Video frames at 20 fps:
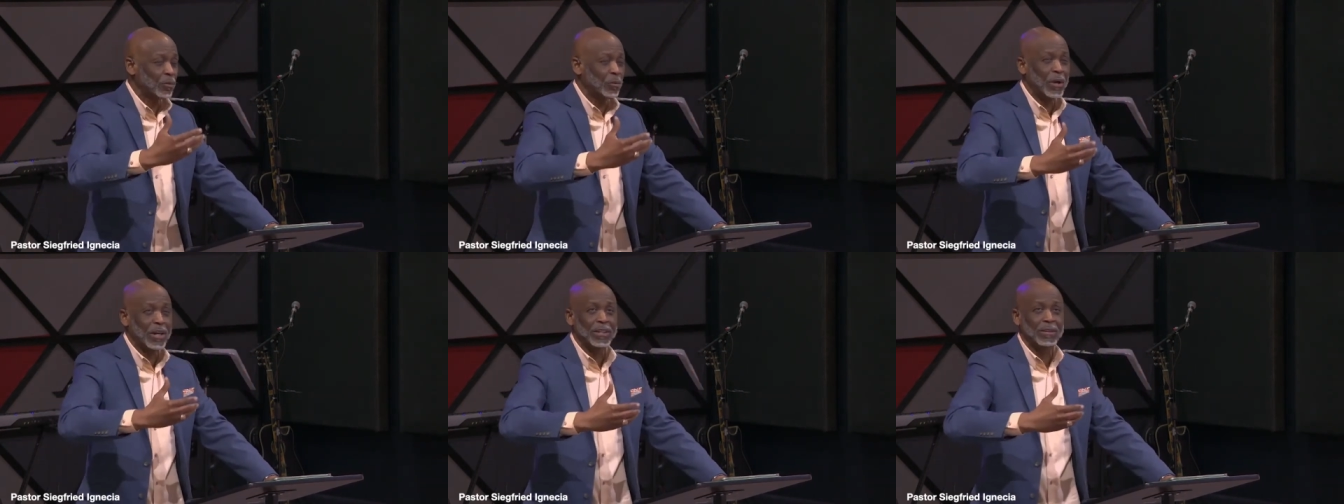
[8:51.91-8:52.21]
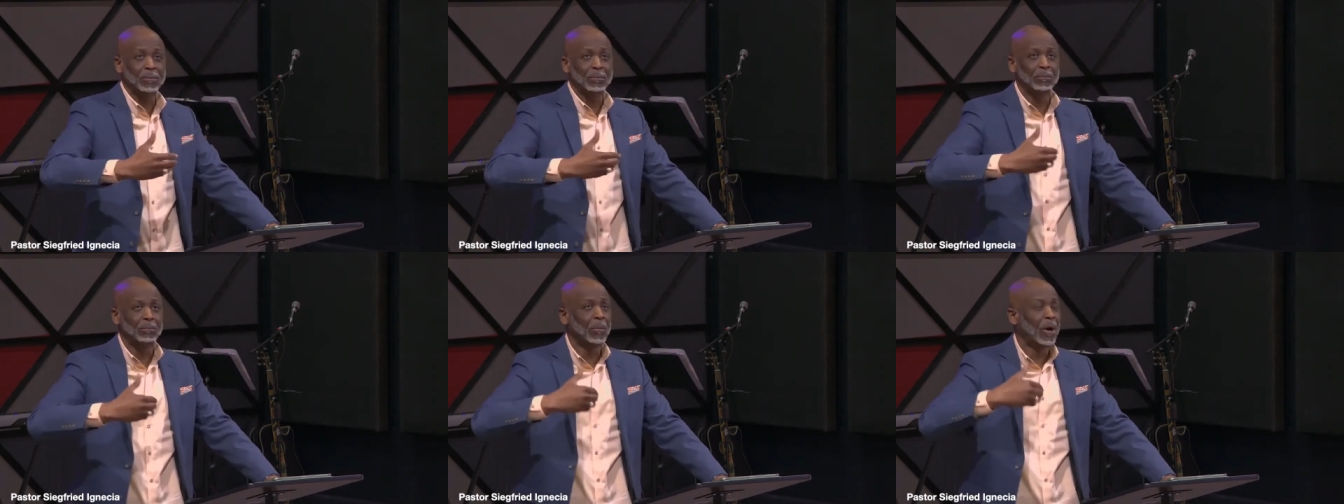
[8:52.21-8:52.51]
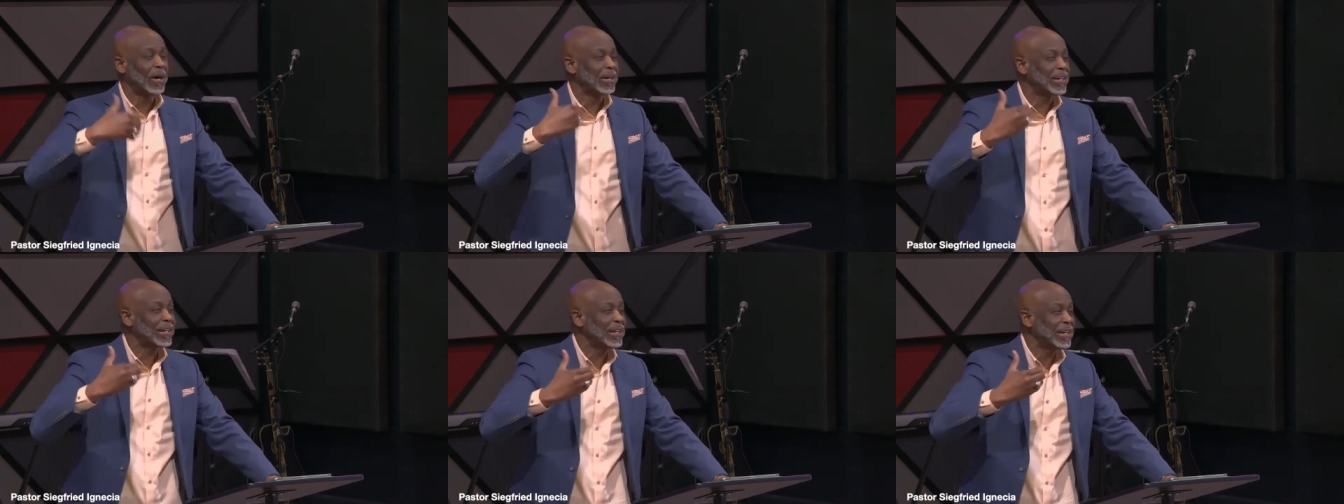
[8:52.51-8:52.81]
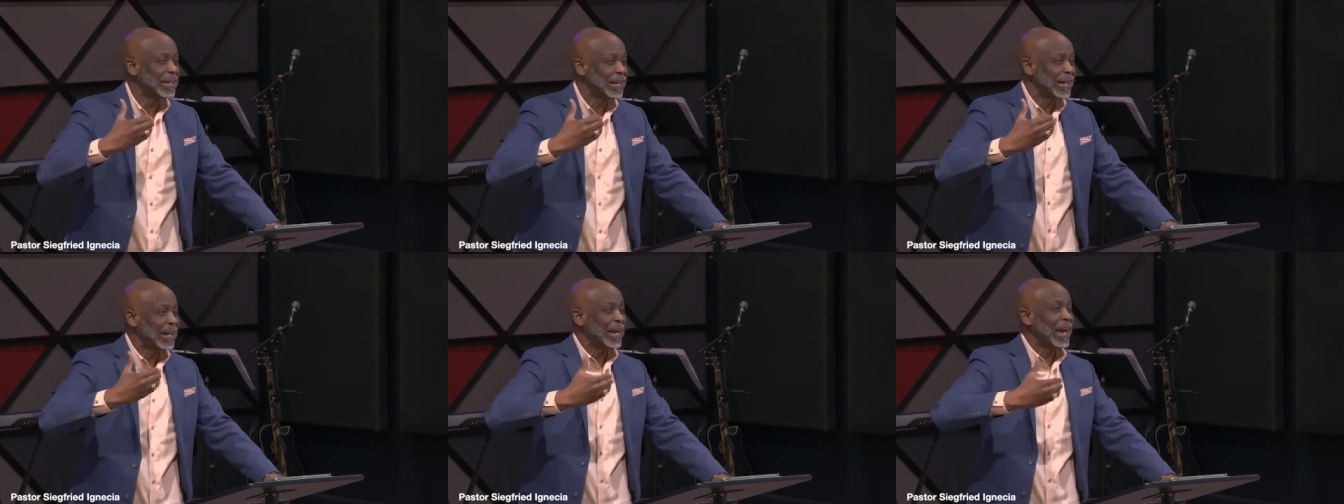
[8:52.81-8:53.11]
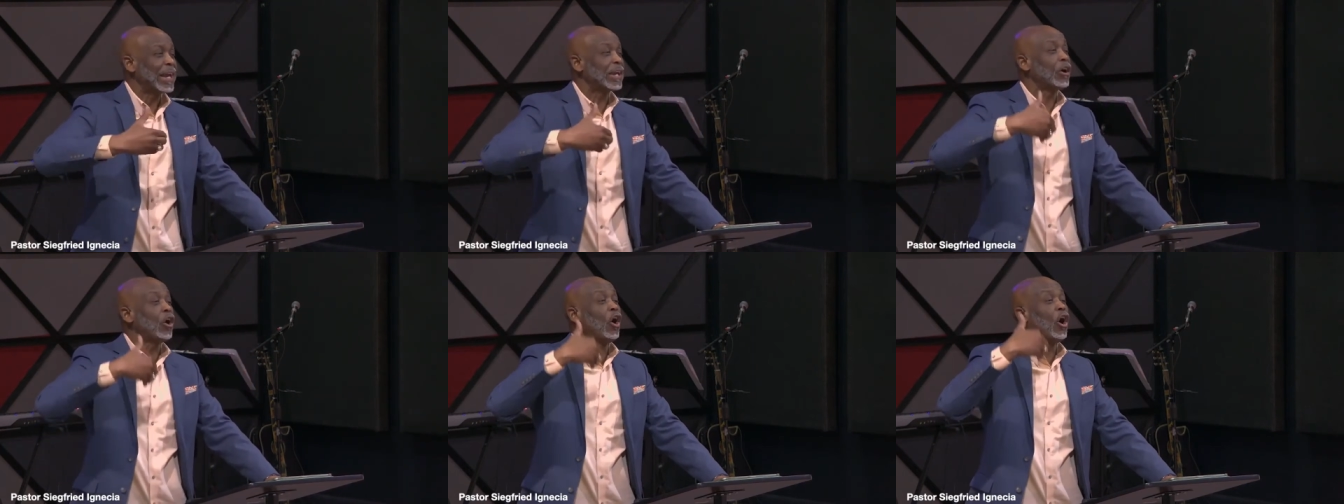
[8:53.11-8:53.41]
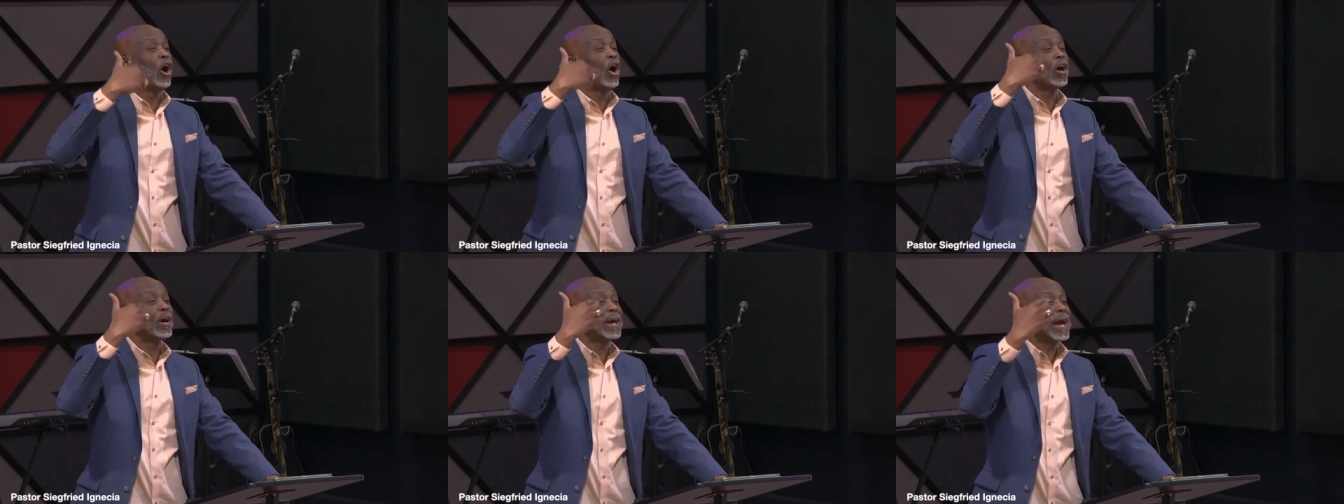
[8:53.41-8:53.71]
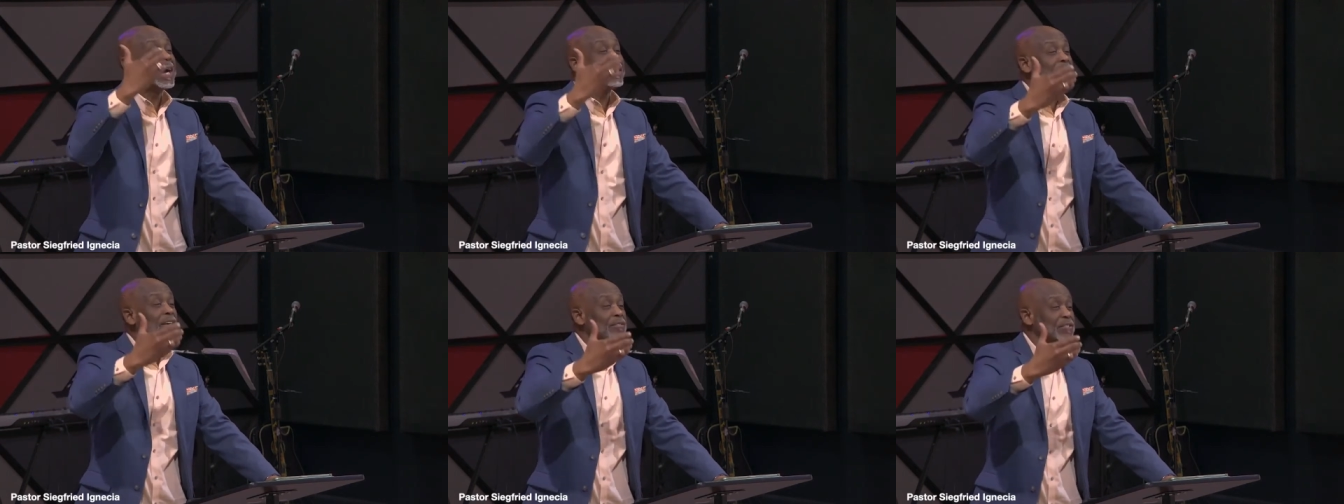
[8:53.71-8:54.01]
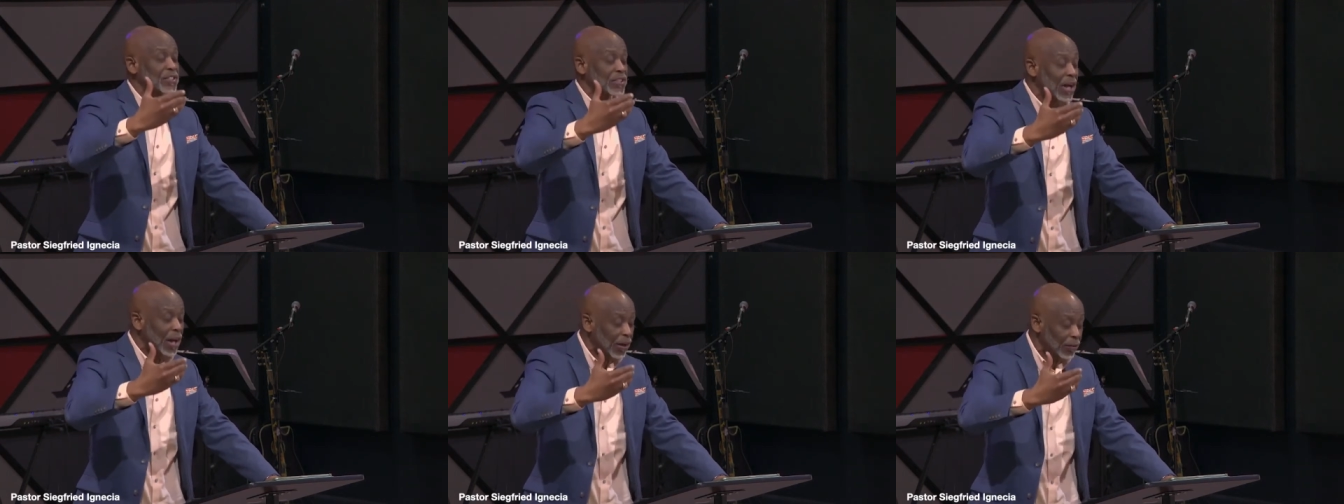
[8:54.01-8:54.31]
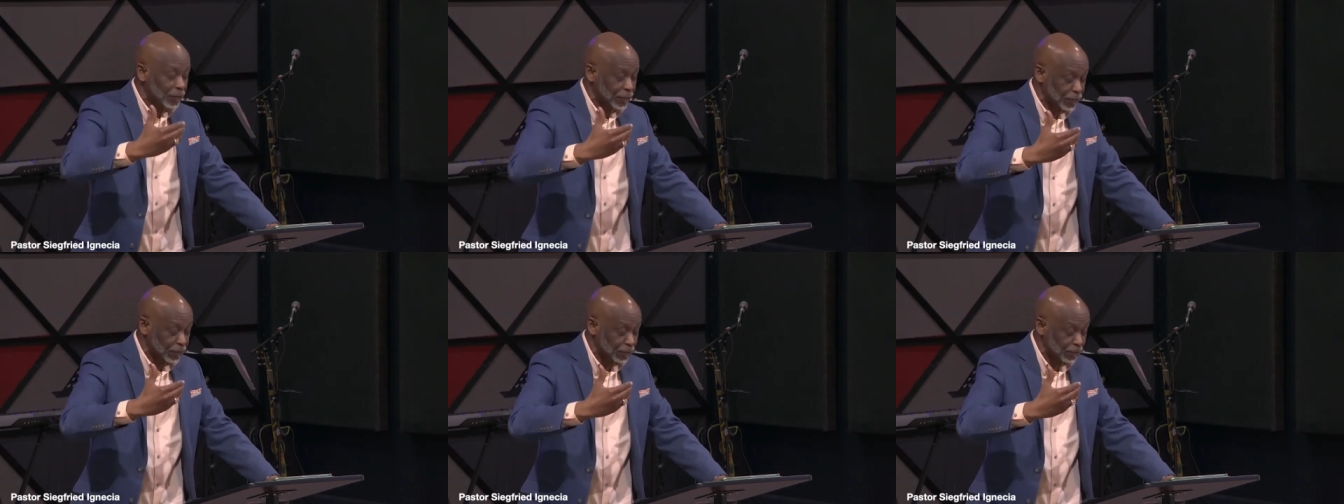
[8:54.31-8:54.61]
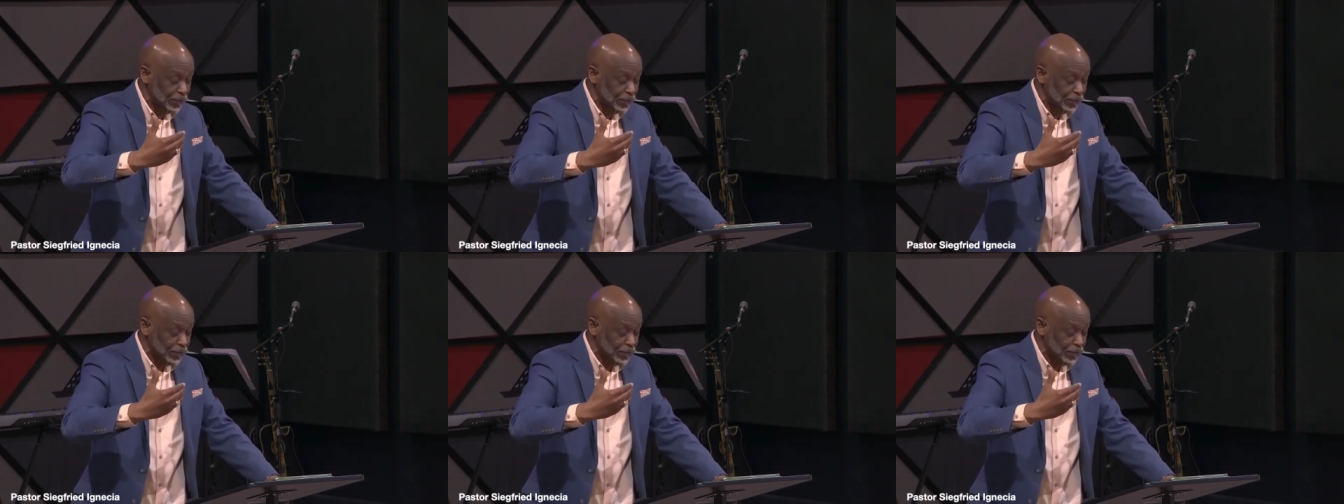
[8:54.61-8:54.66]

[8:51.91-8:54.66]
with money, and all kinds of stuff.